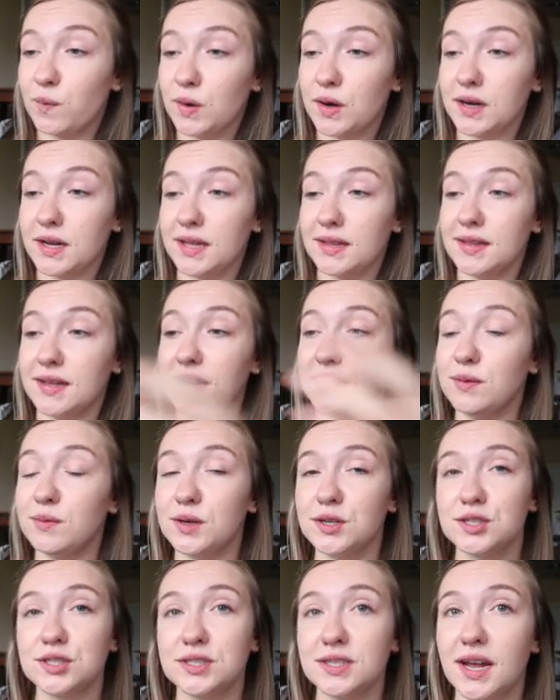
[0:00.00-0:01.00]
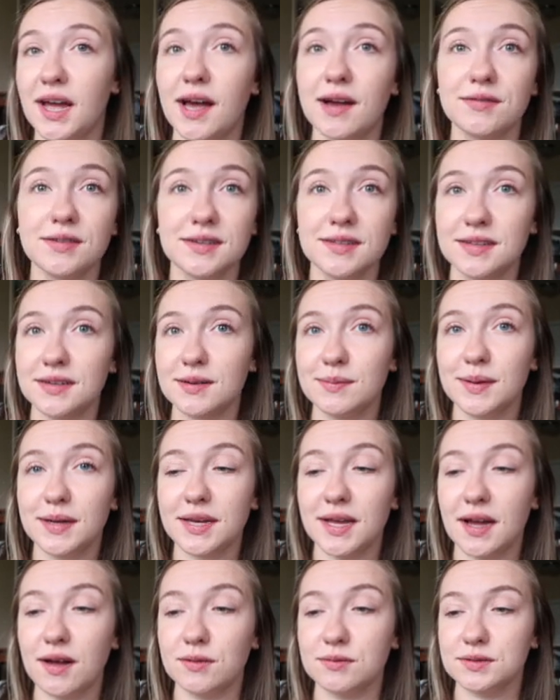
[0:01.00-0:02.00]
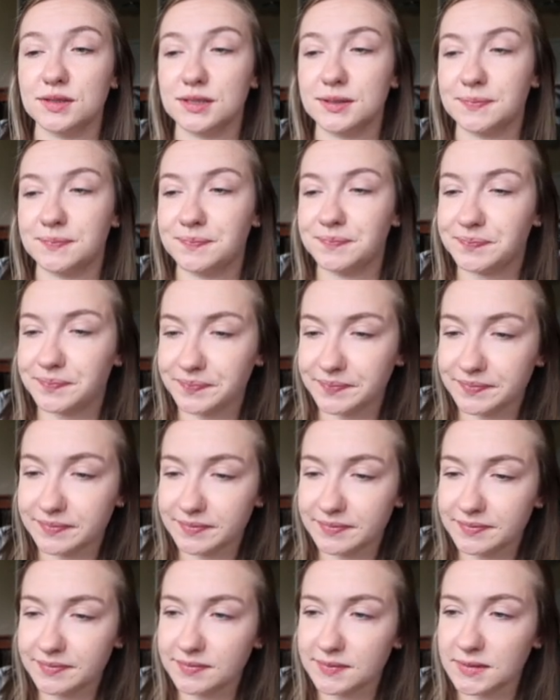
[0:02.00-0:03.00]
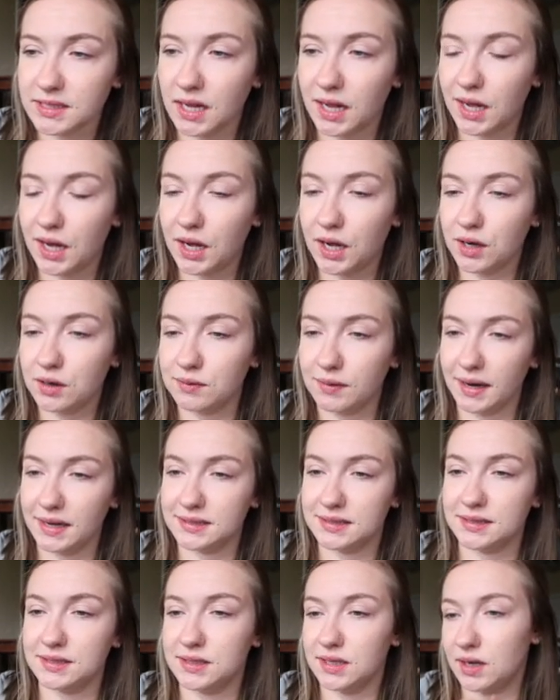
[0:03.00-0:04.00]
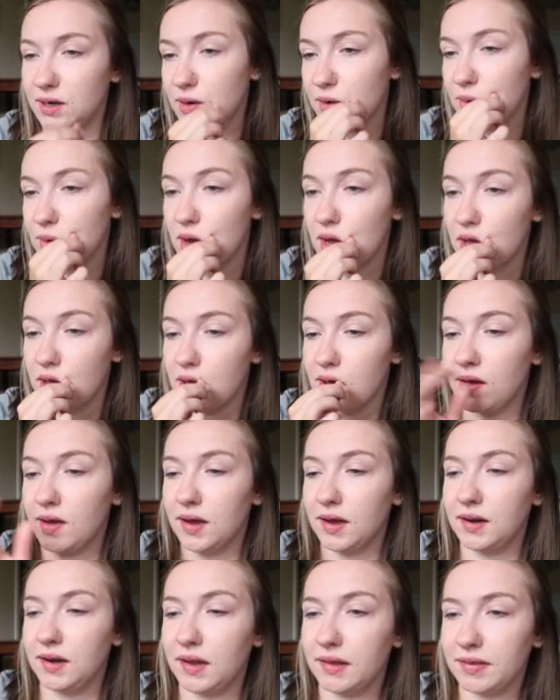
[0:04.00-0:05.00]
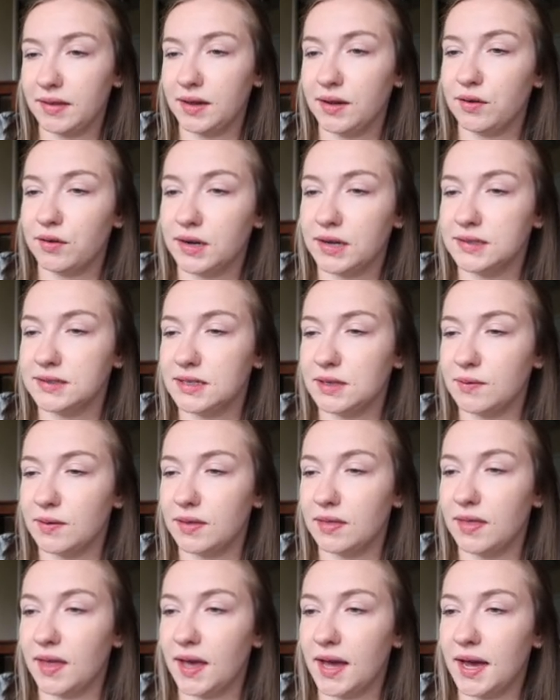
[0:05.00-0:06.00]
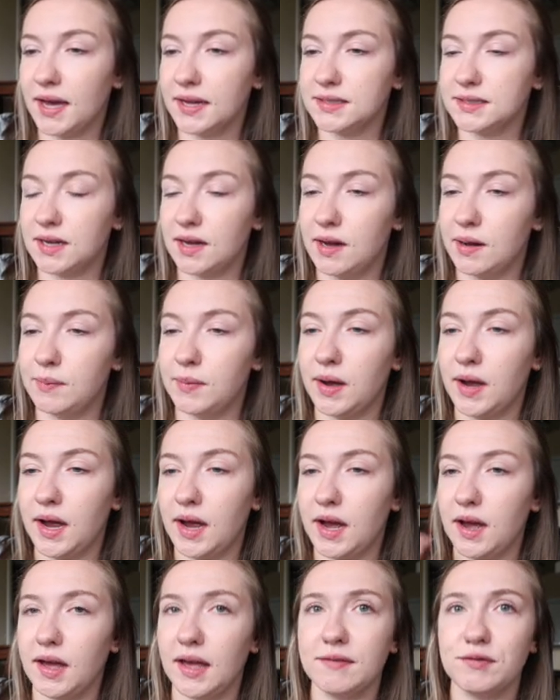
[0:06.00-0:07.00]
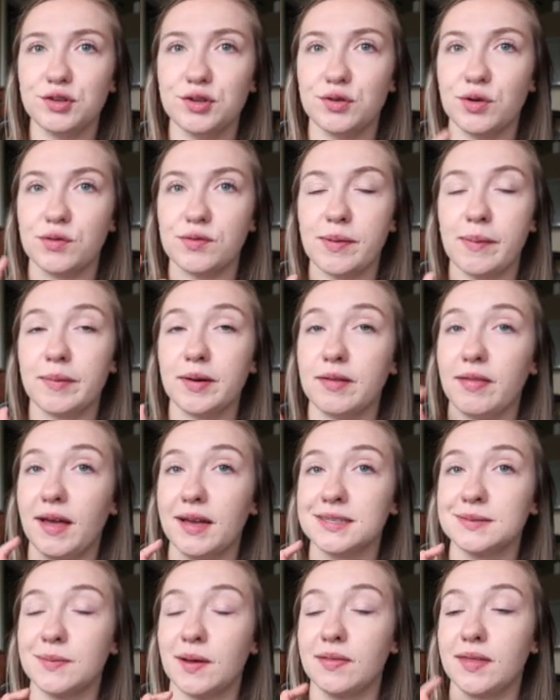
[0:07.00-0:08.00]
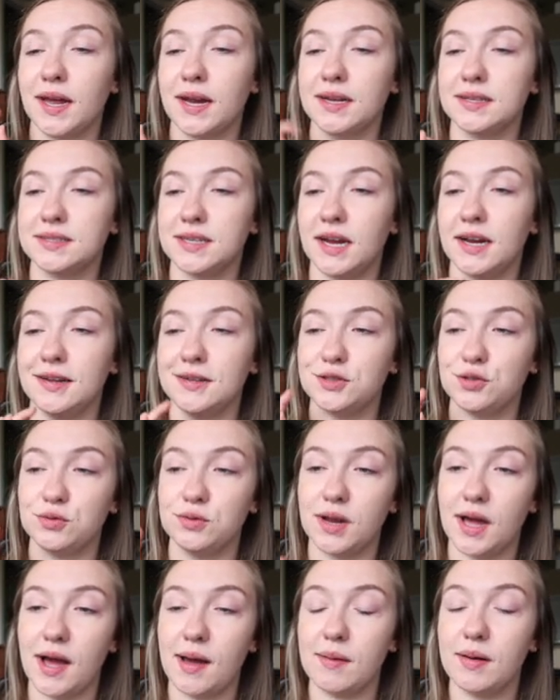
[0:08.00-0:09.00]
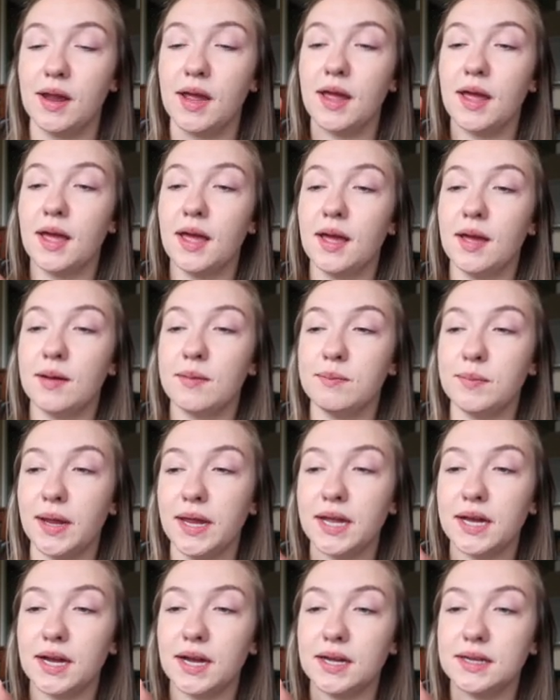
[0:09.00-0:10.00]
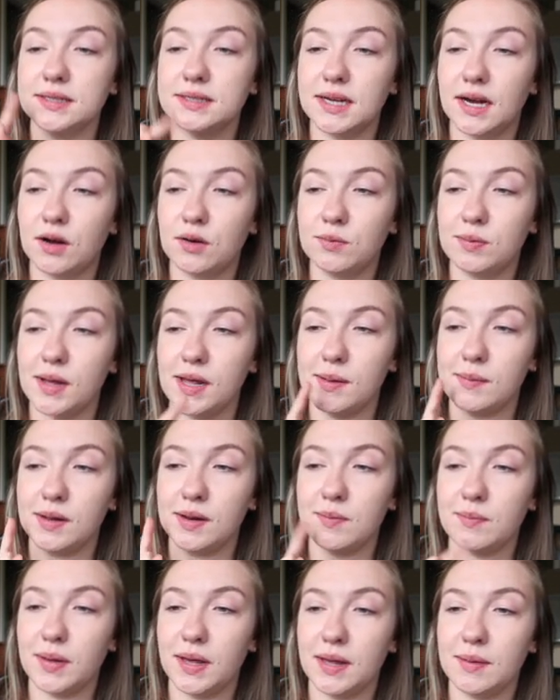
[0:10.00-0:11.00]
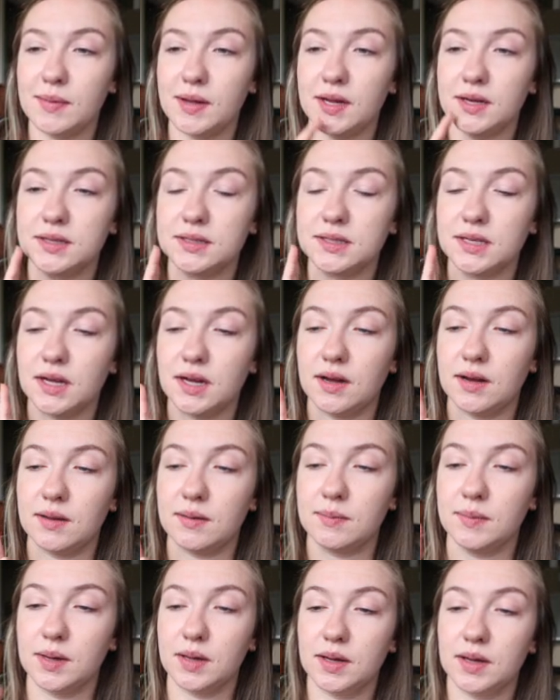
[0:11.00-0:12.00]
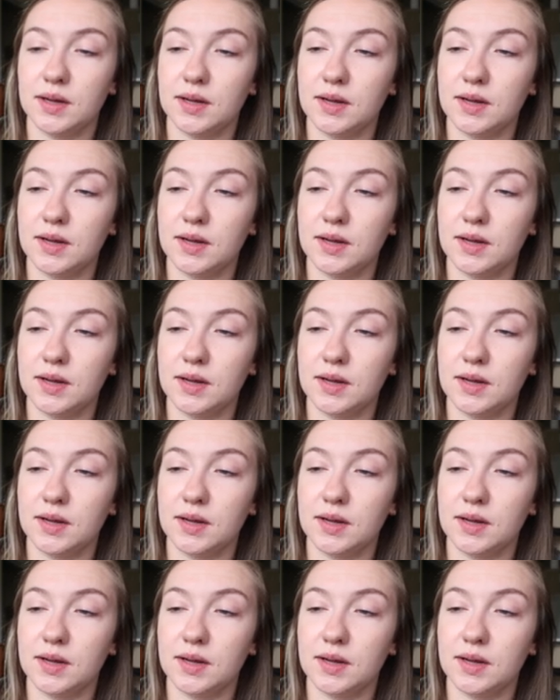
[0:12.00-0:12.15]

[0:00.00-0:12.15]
working there, which every little bit counts. All right, so nothing crazy with that. Um, if you don't remember, last month I decided to not make a down payment payment, um,